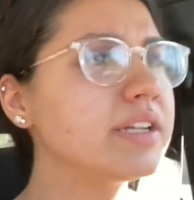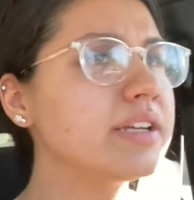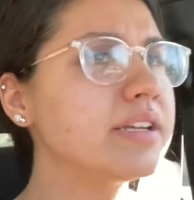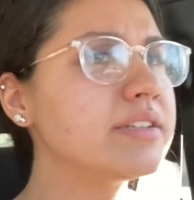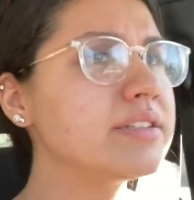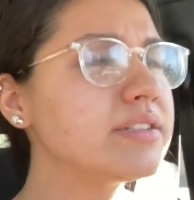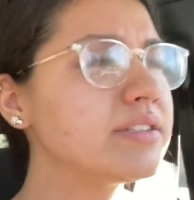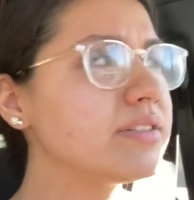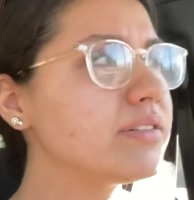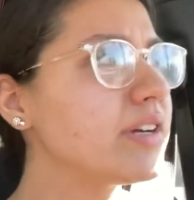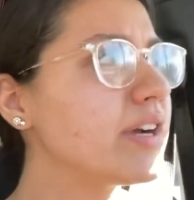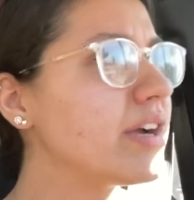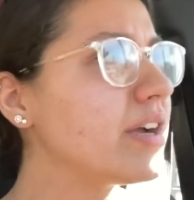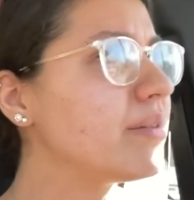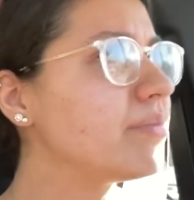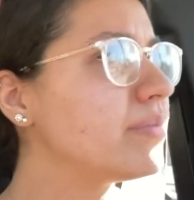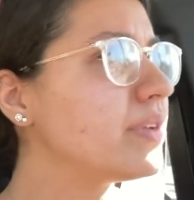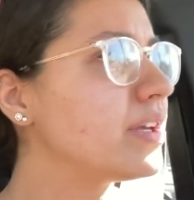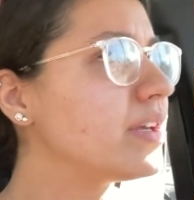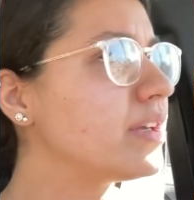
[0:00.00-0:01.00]

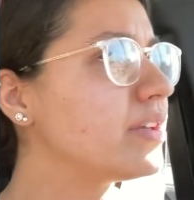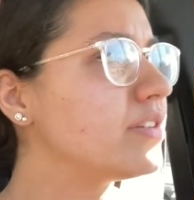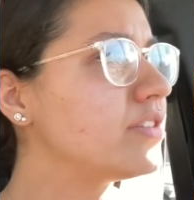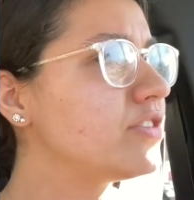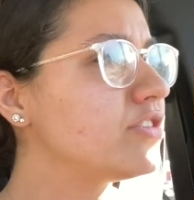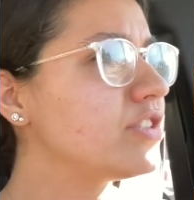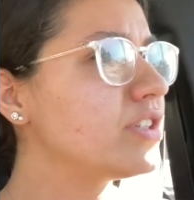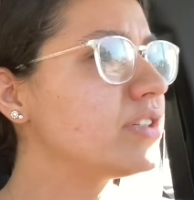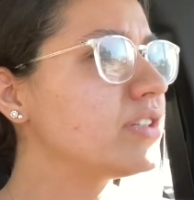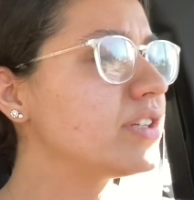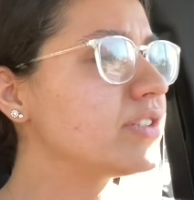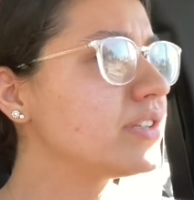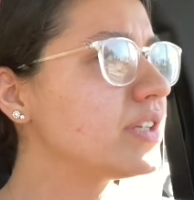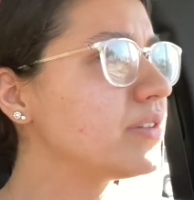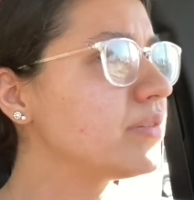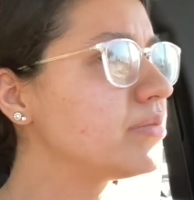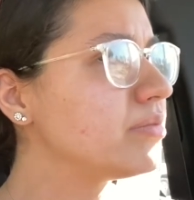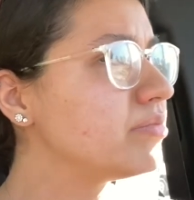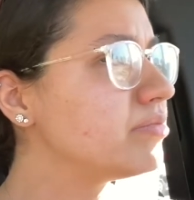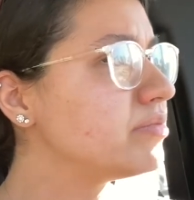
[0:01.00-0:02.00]
Instagram and she does
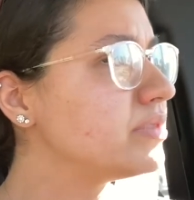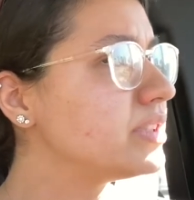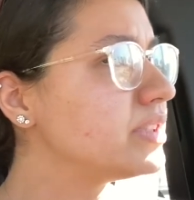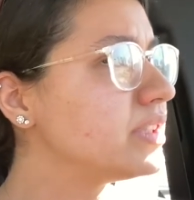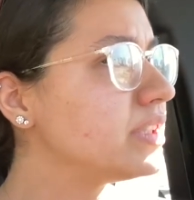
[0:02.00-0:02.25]
like really